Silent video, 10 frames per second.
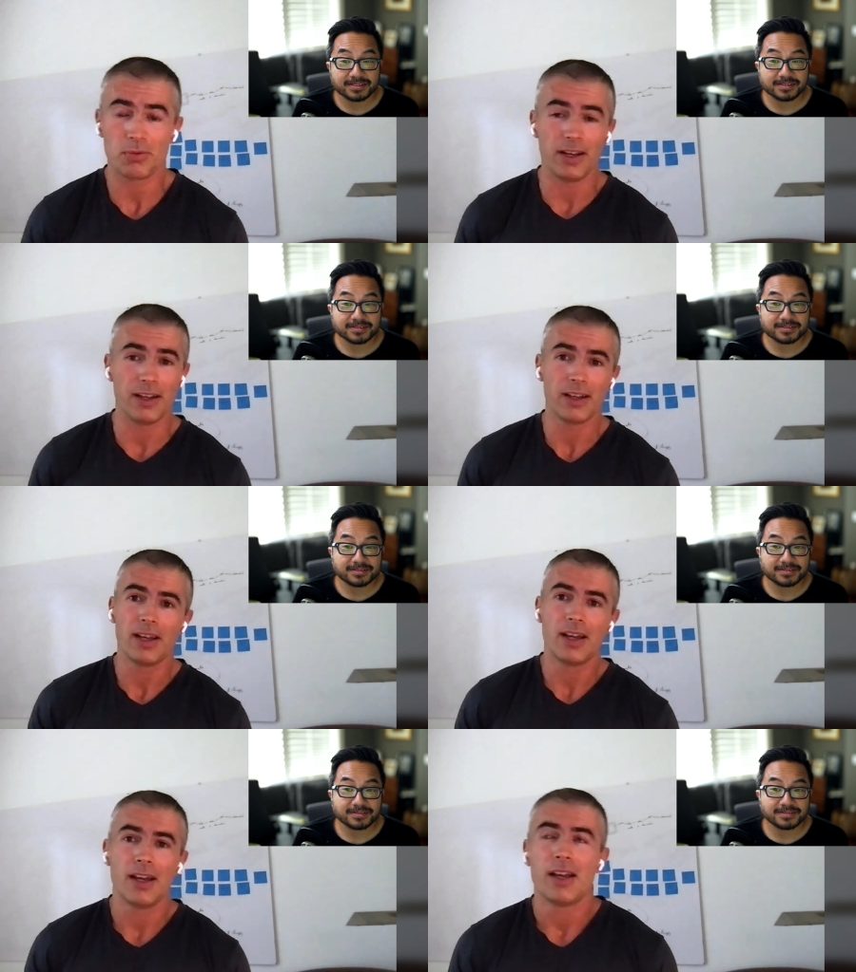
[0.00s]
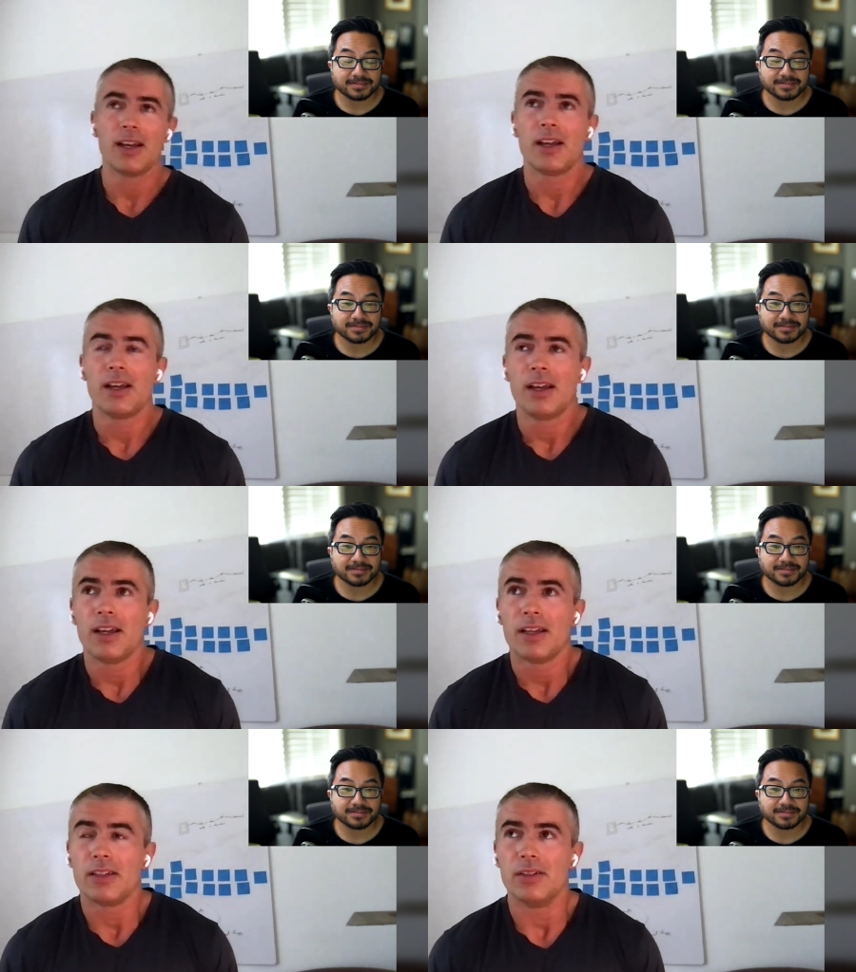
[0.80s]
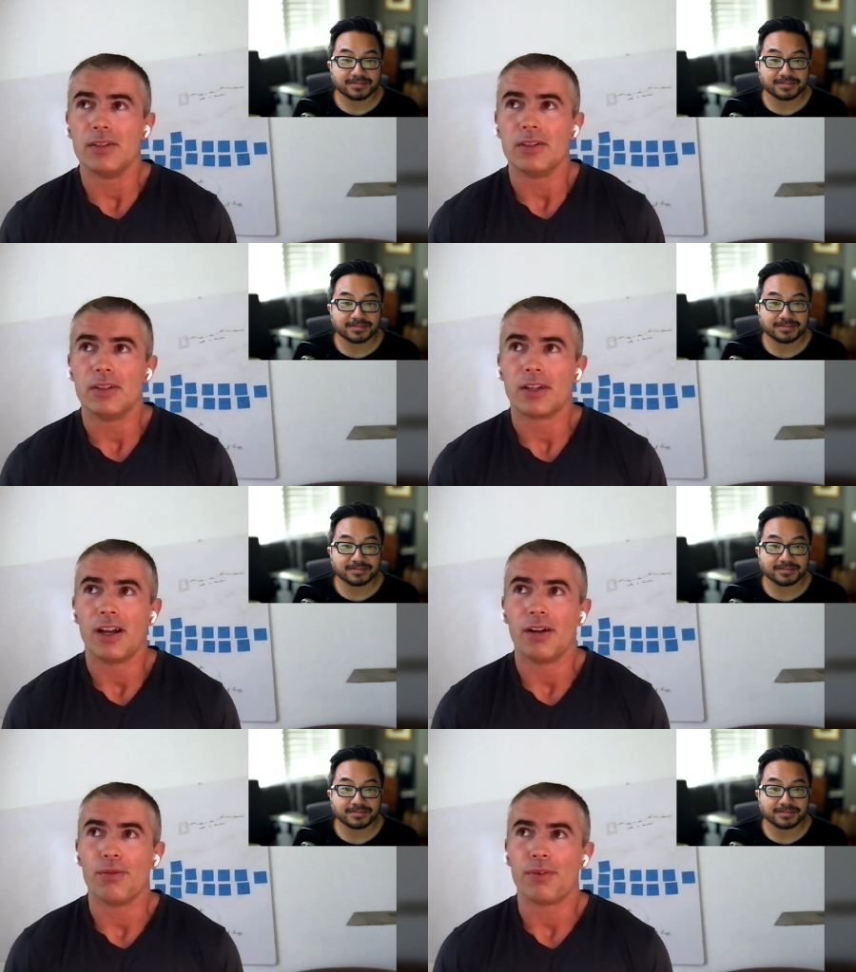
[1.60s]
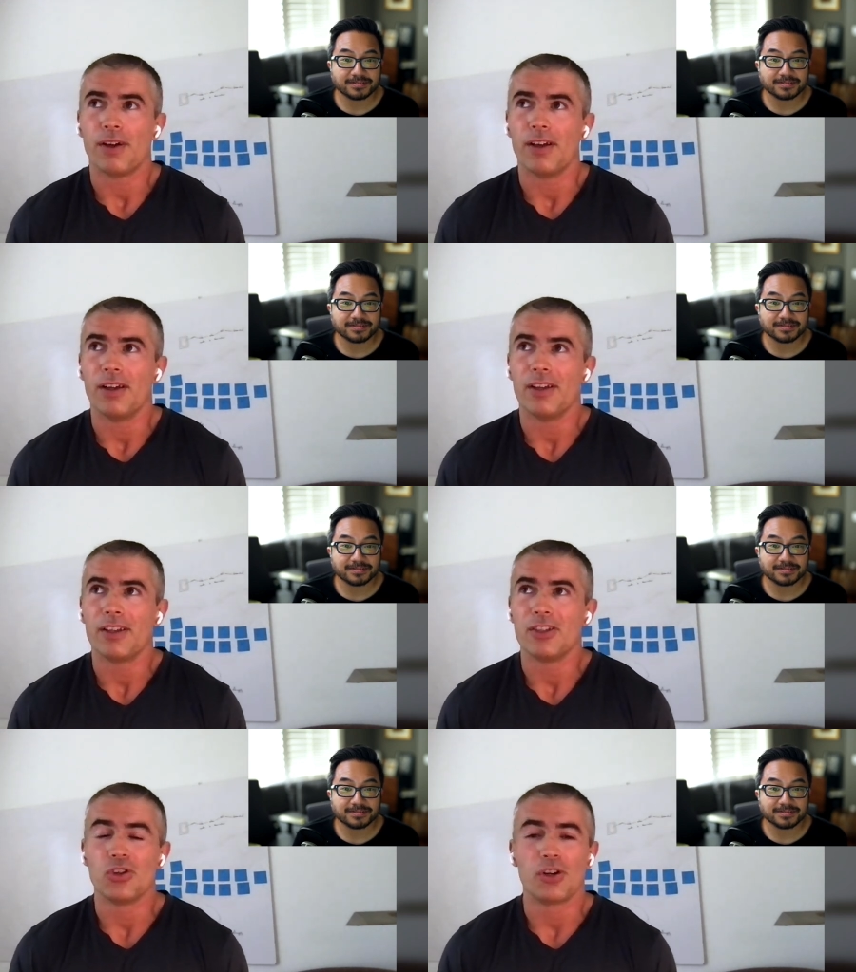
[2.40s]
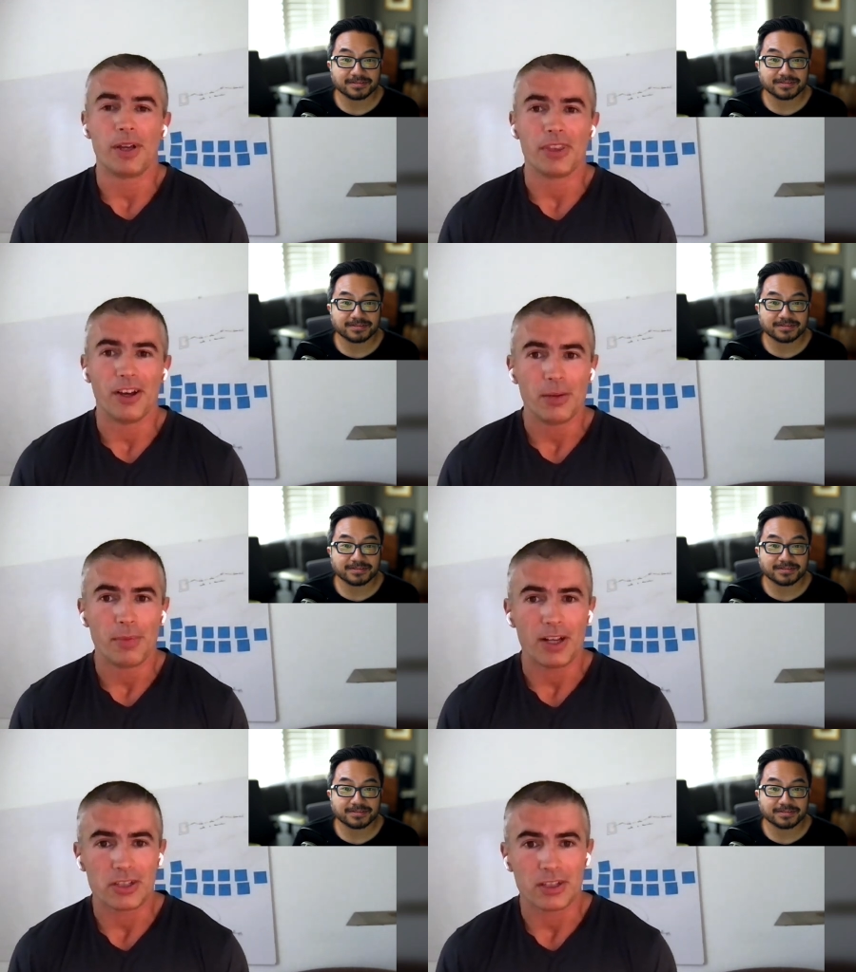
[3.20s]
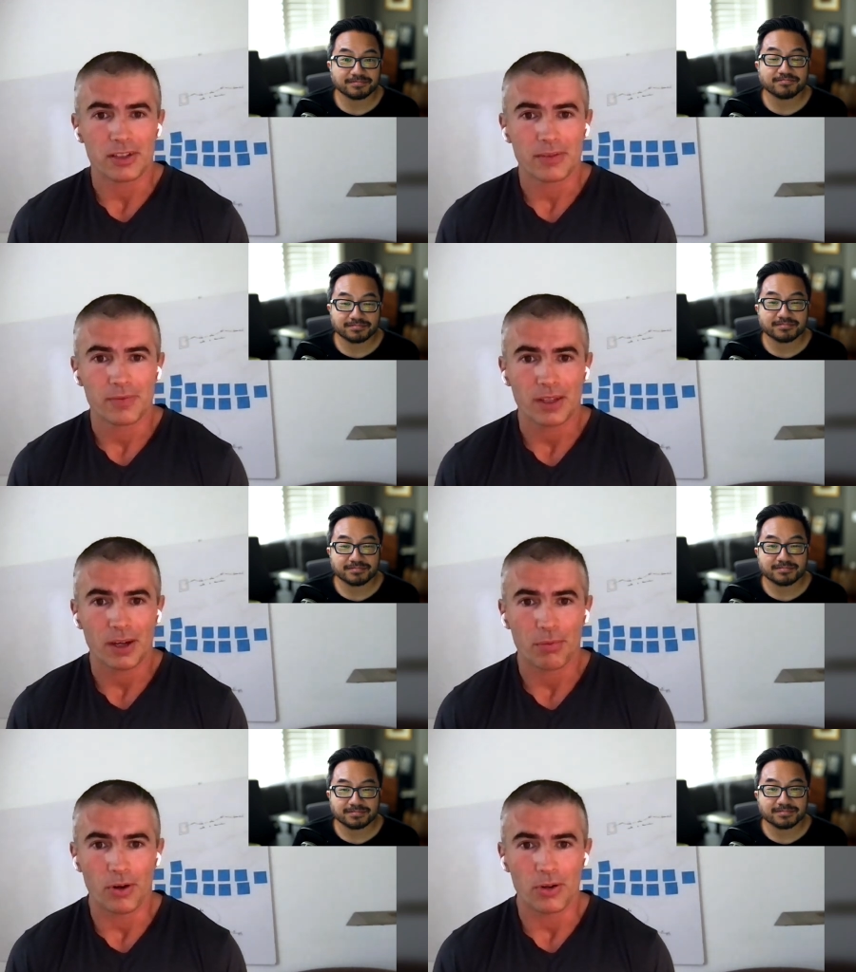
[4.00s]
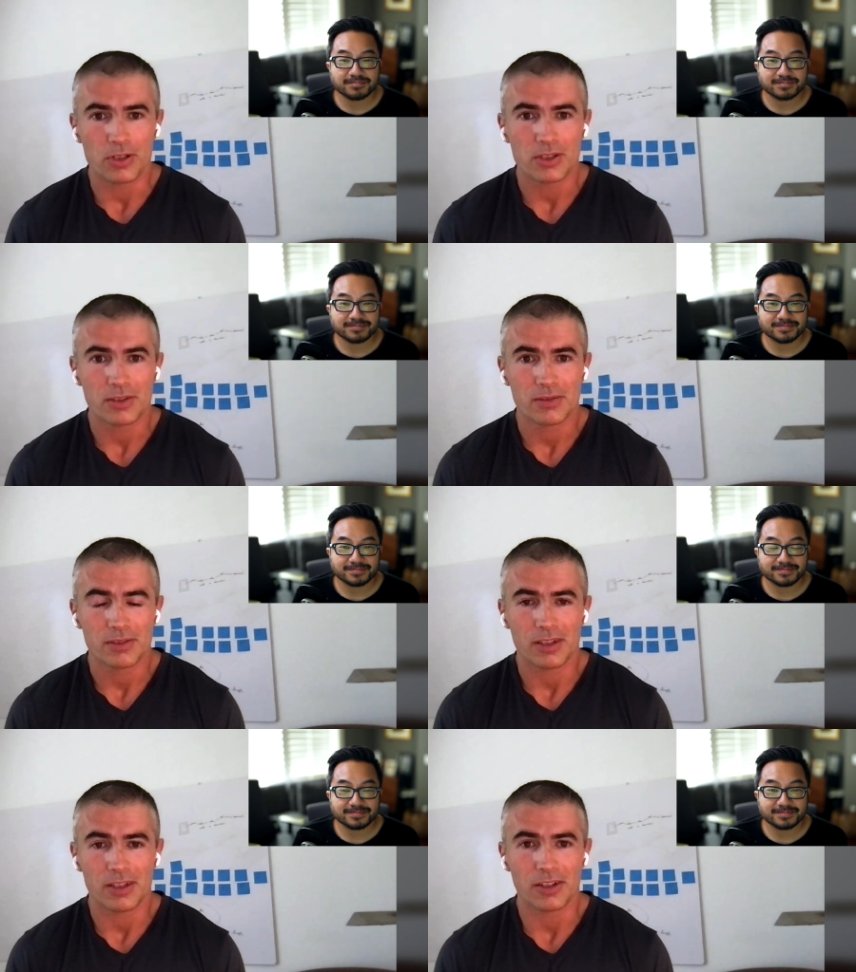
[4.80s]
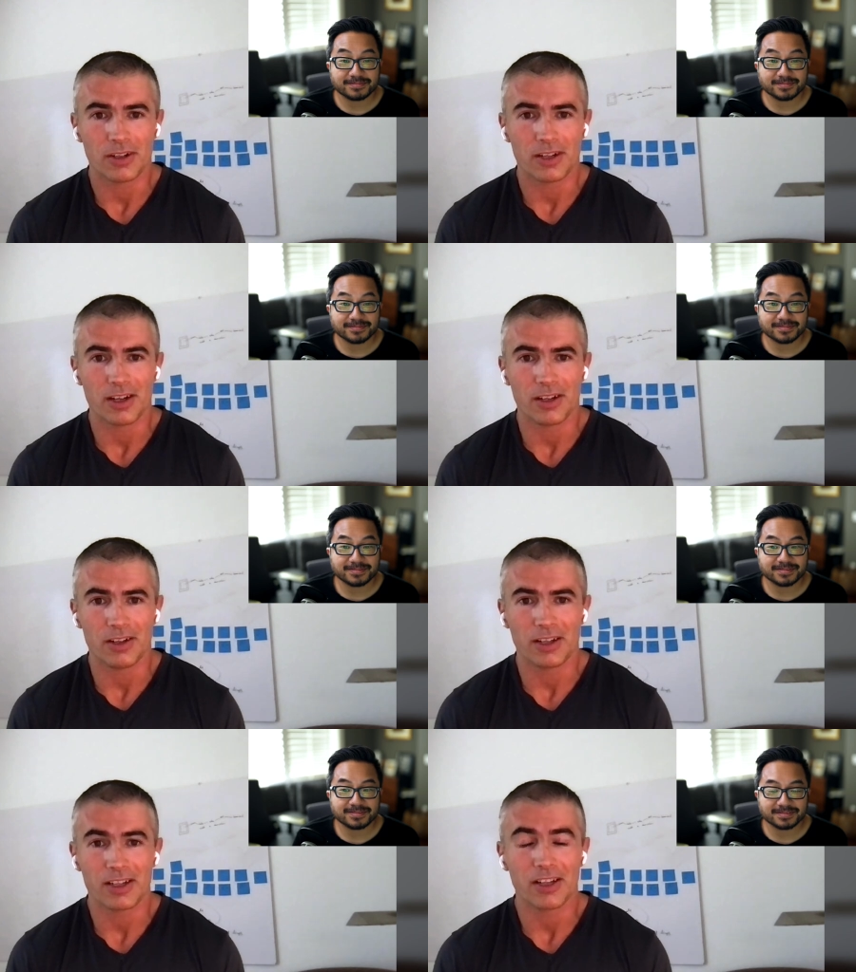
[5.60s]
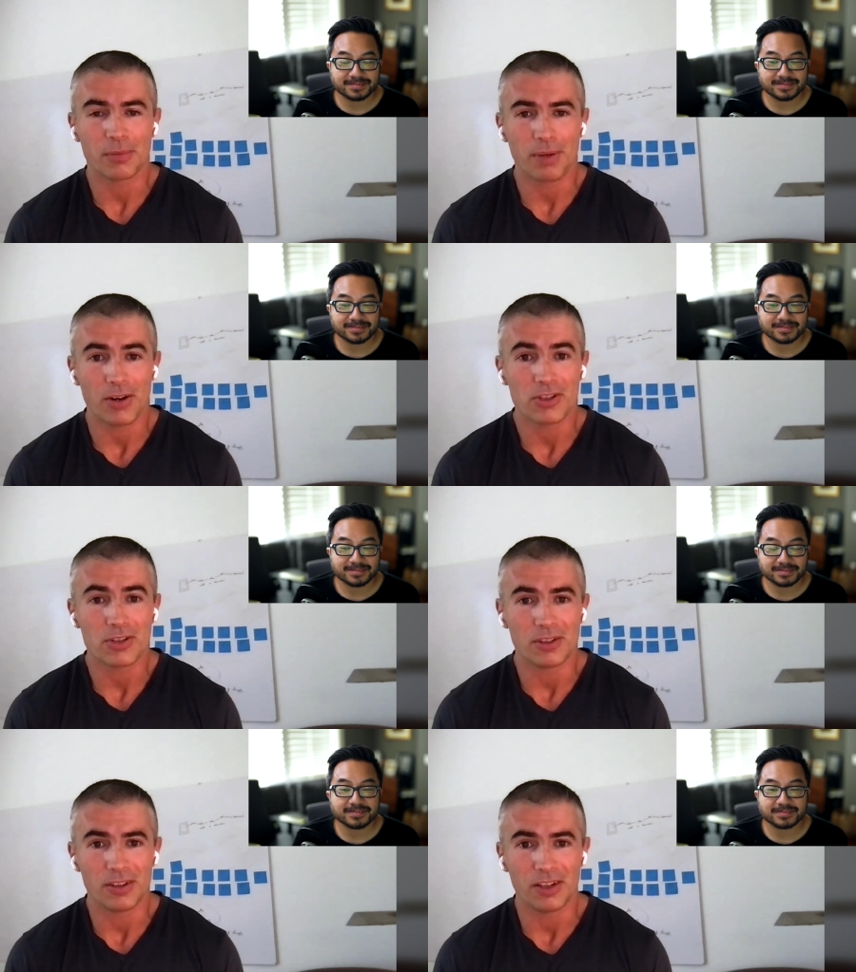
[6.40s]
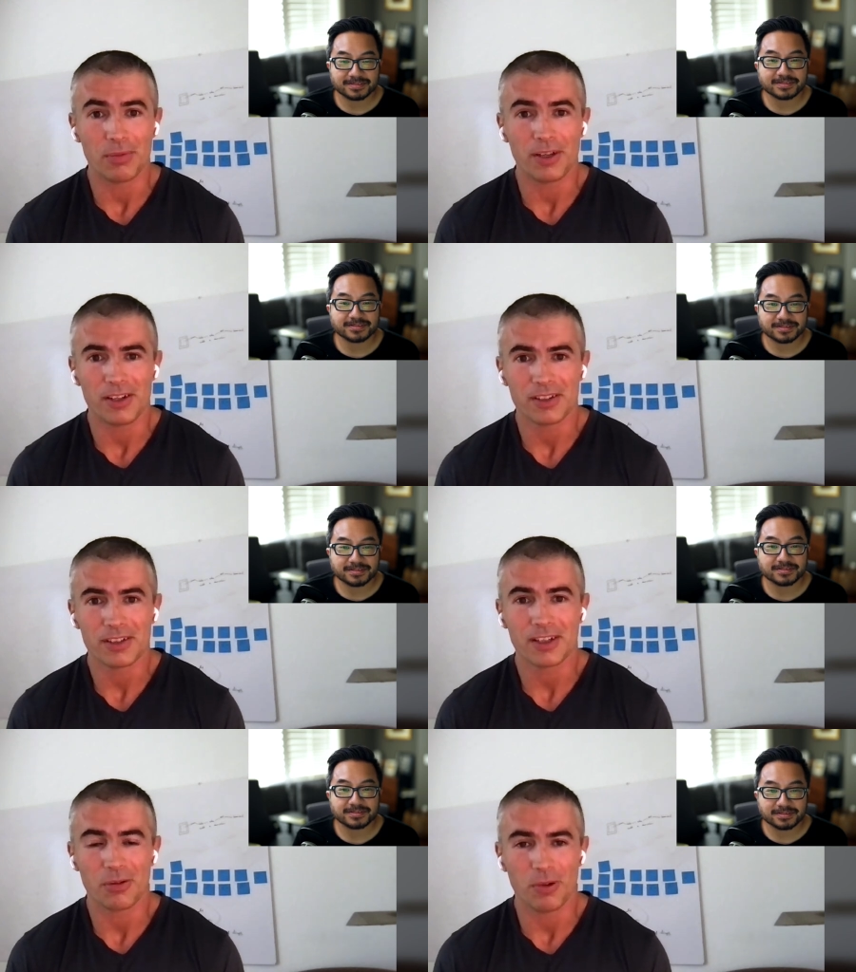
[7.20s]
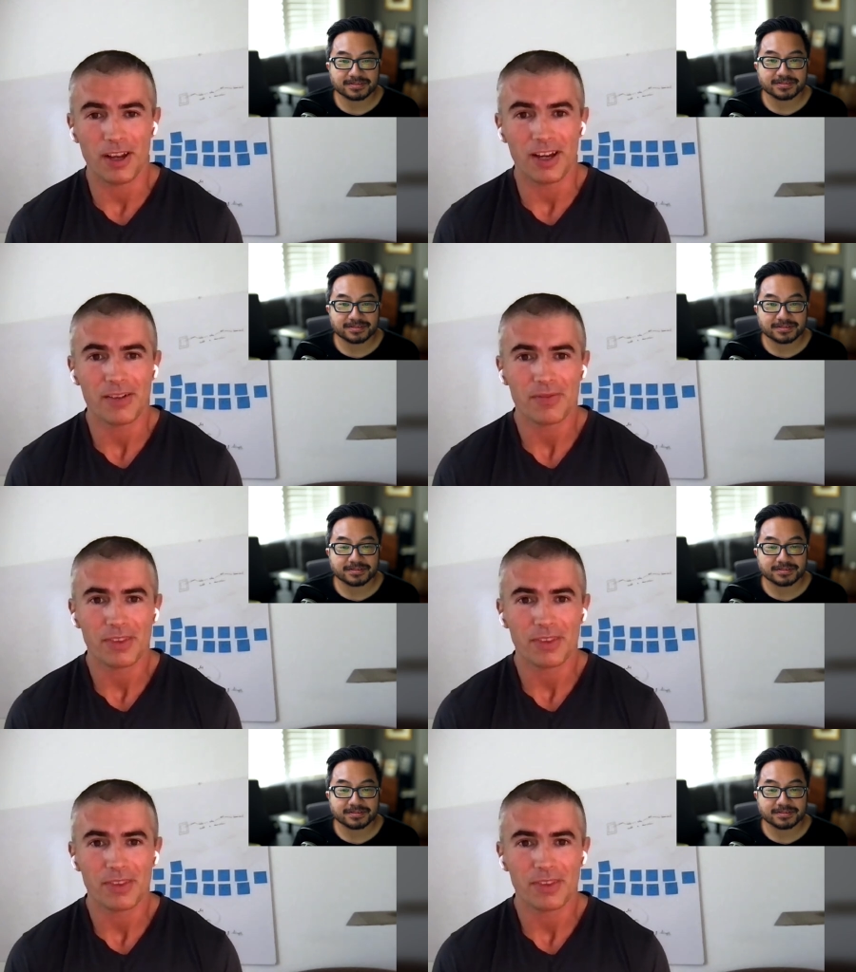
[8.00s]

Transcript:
Speaker 1: where you you kind of uh, you talk about the honey badger approach, and you got to kind of like cut the parachute a little bit, cut away,